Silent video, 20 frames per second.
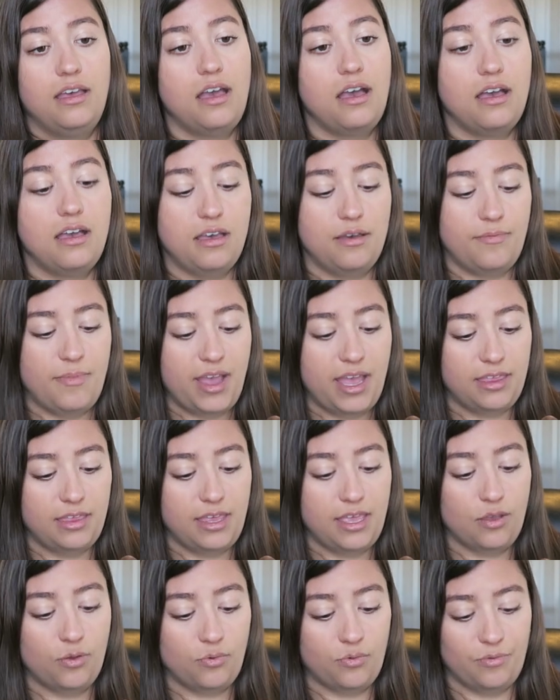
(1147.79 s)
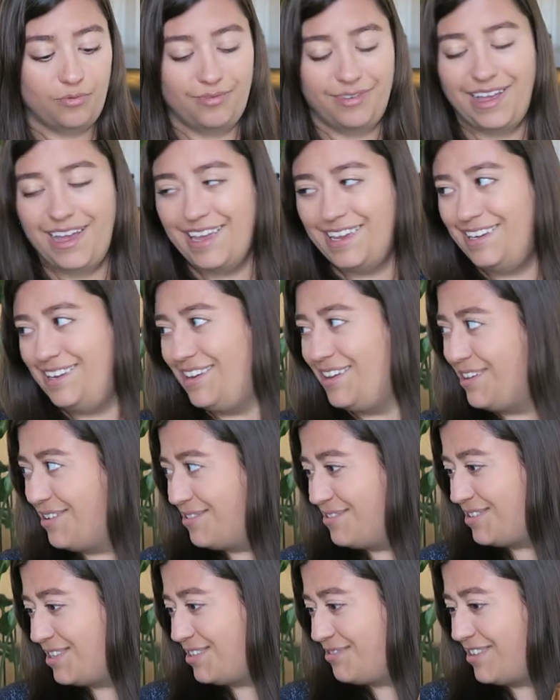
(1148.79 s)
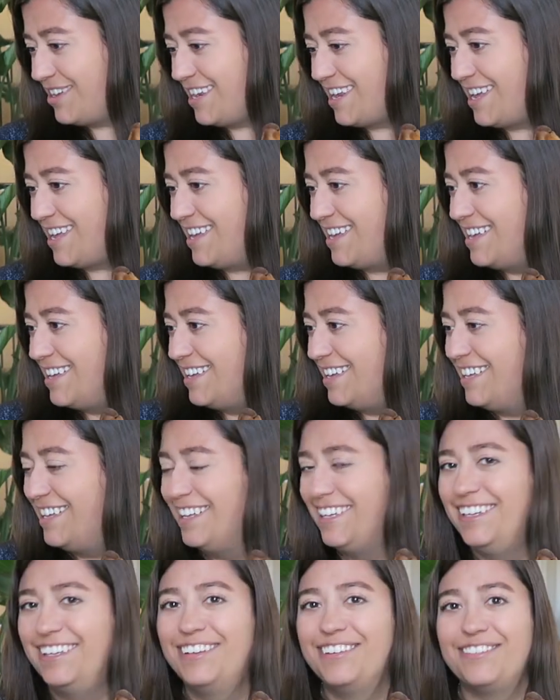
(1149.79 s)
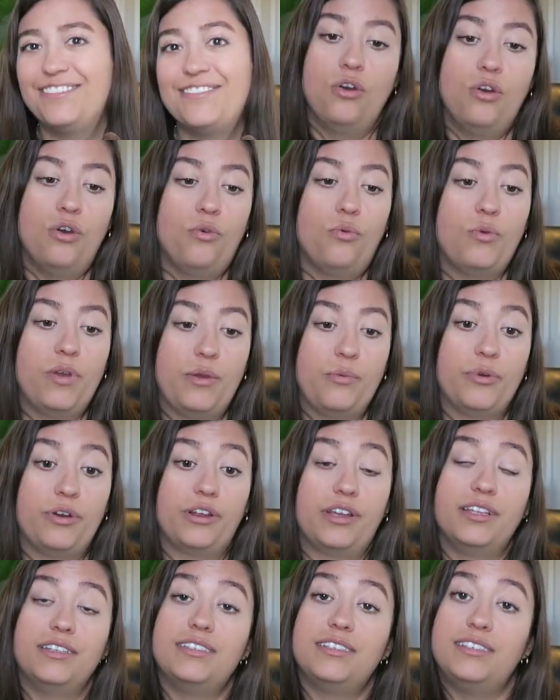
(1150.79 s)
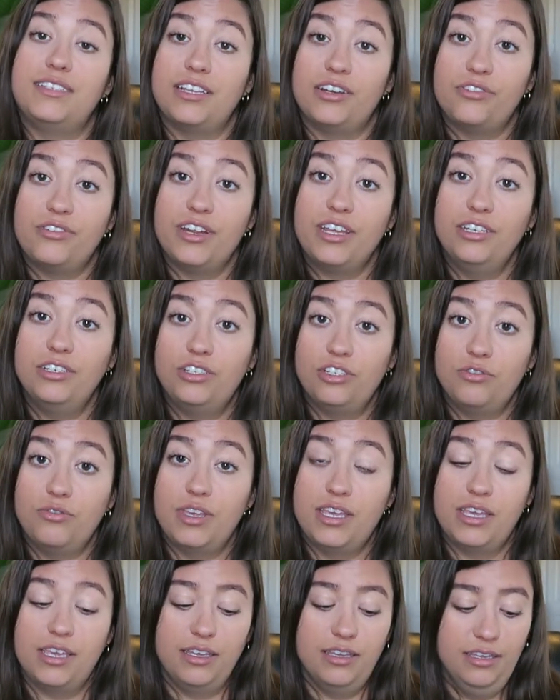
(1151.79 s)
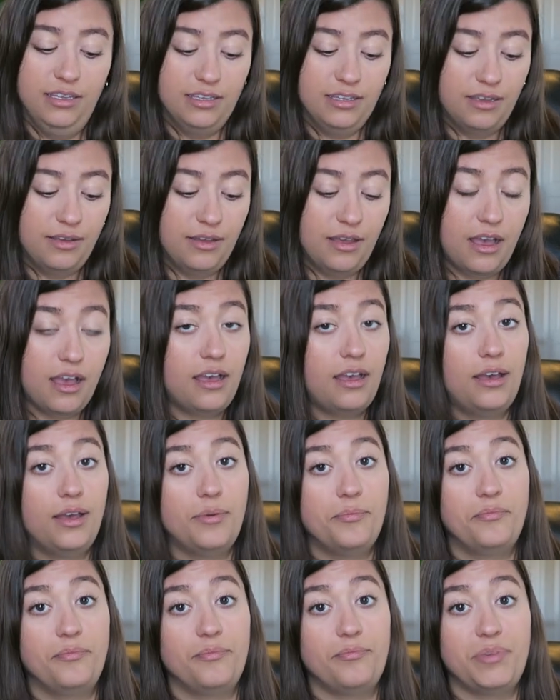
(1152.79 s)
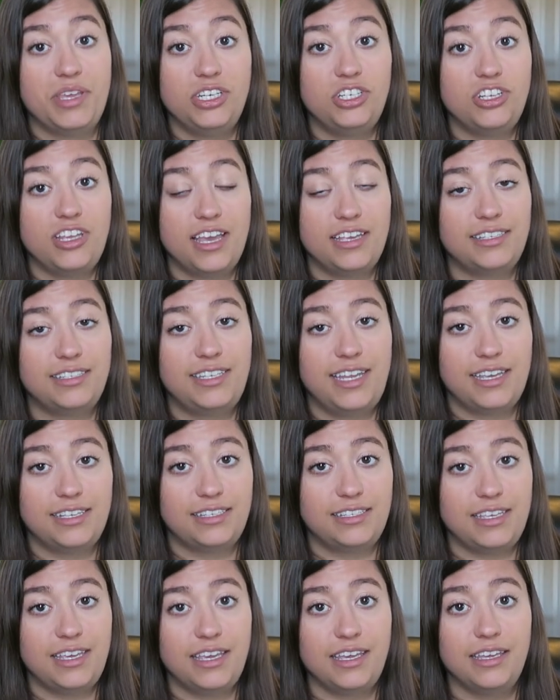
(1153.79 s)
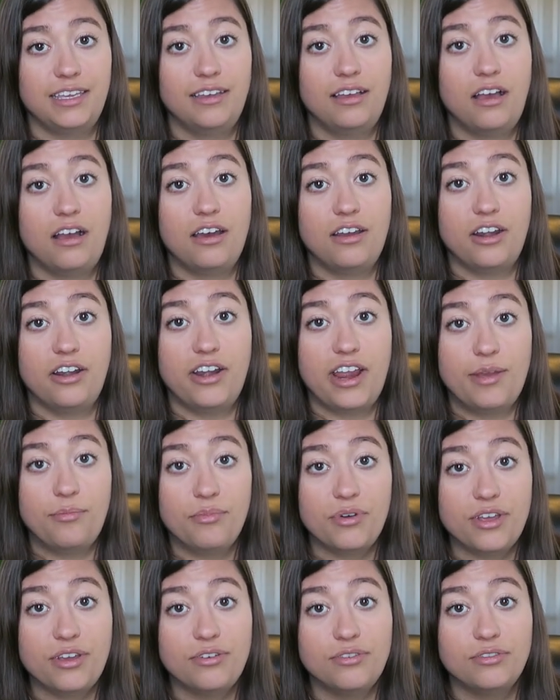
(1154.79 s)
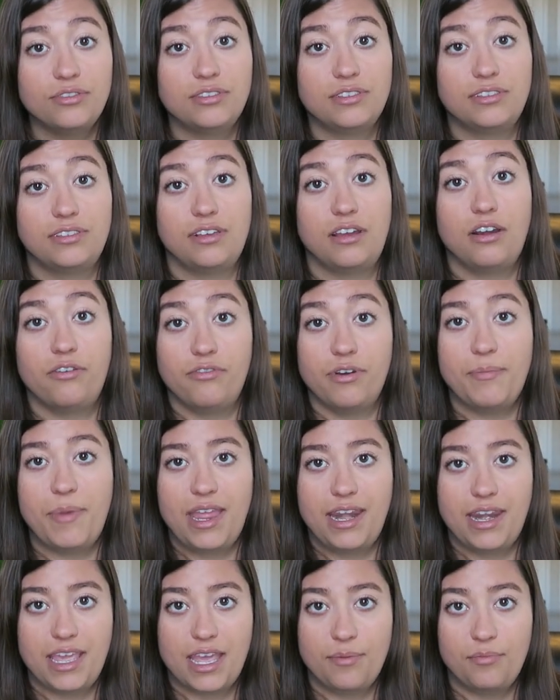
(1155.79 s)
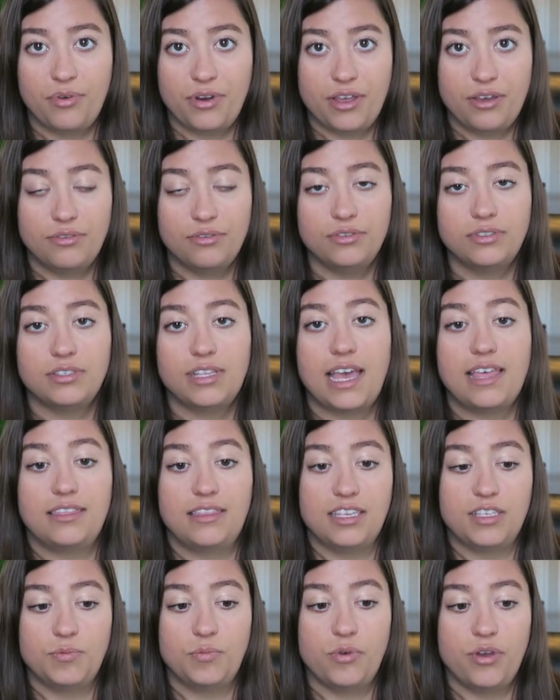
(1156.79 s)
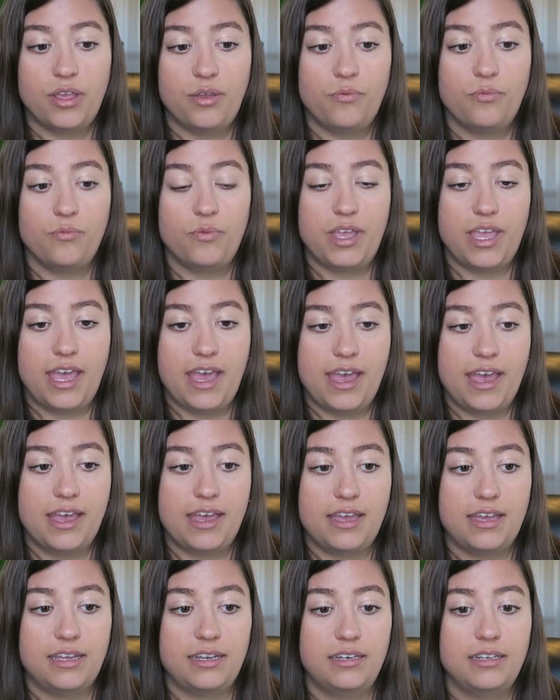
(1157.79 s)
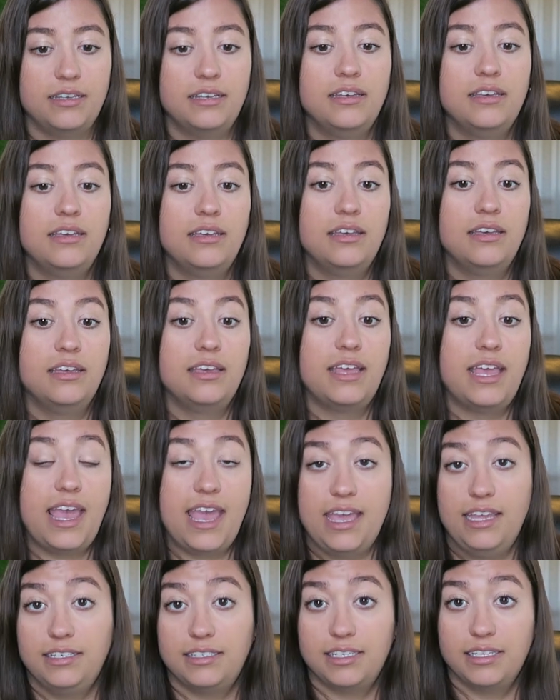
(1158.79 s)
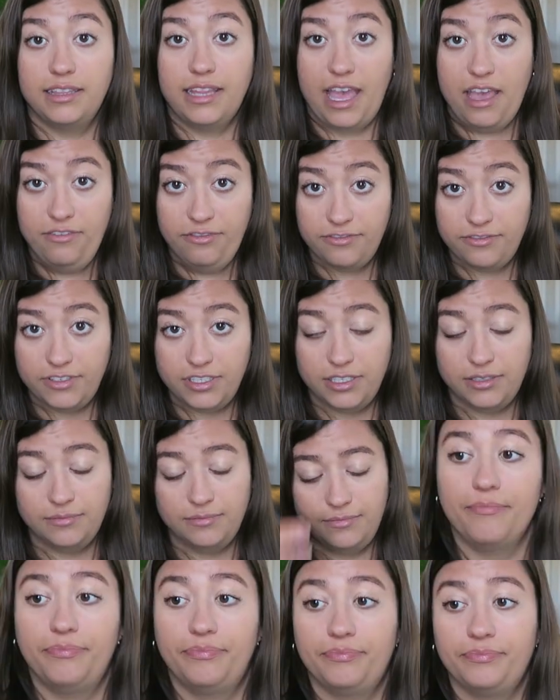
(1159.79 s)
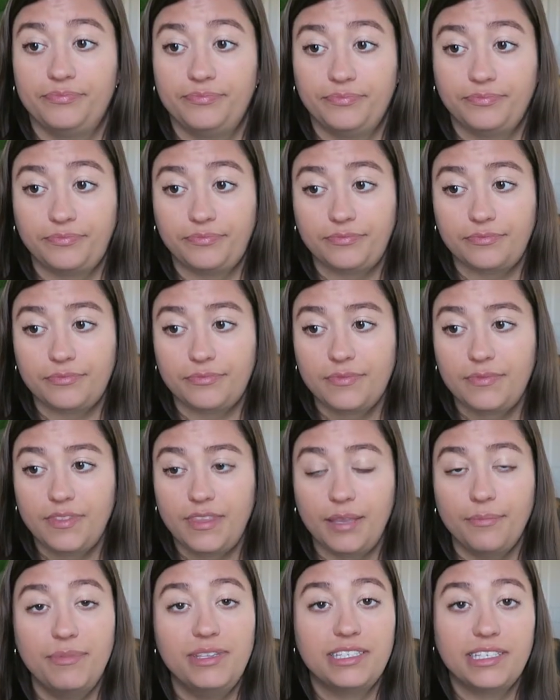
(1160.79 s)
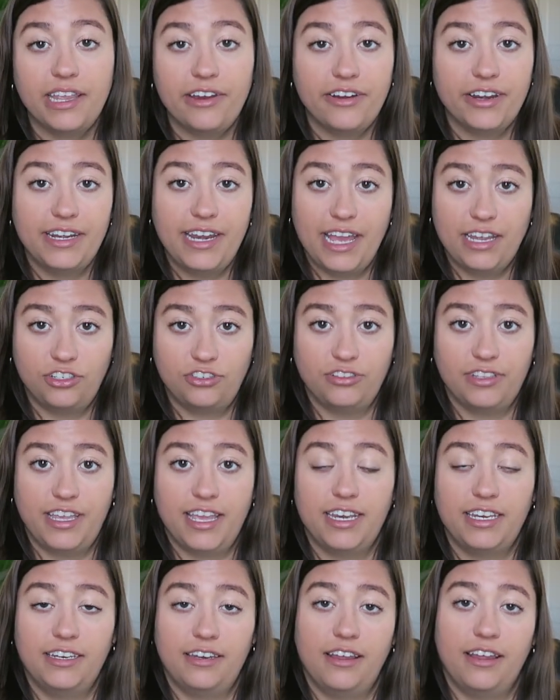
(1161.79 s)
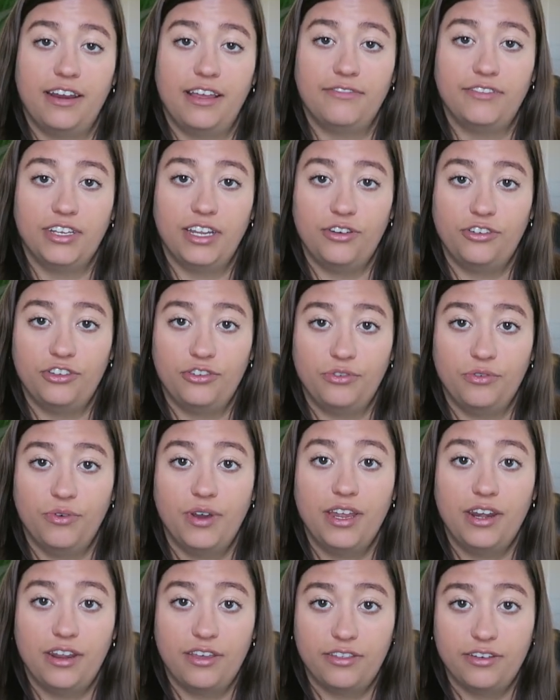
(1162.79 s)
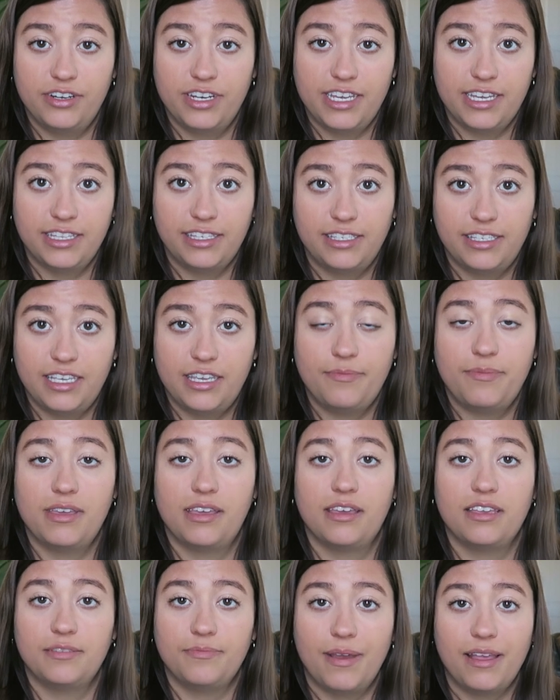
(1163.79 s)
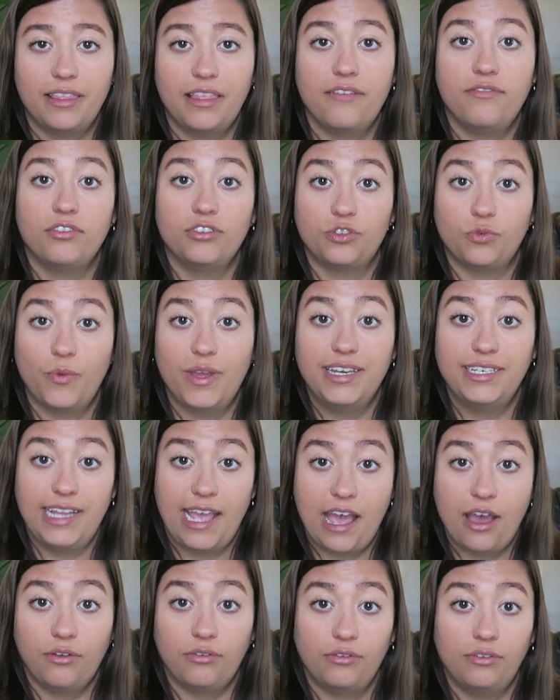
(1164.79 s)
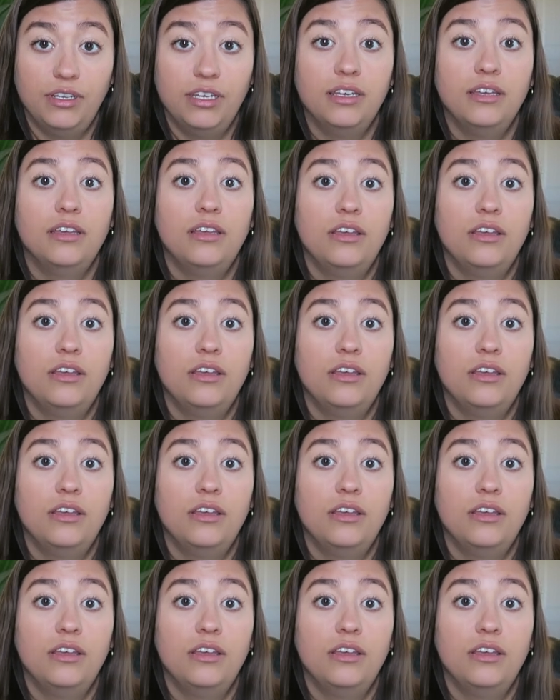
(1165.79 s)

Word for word: Um, I think, I know, sweetie. We were considering doing um, P G S testing on our embryos, our remaining embryos. At this point, we had eight left. Miscarried naturally. I did not have to do another D and C because my levels went down.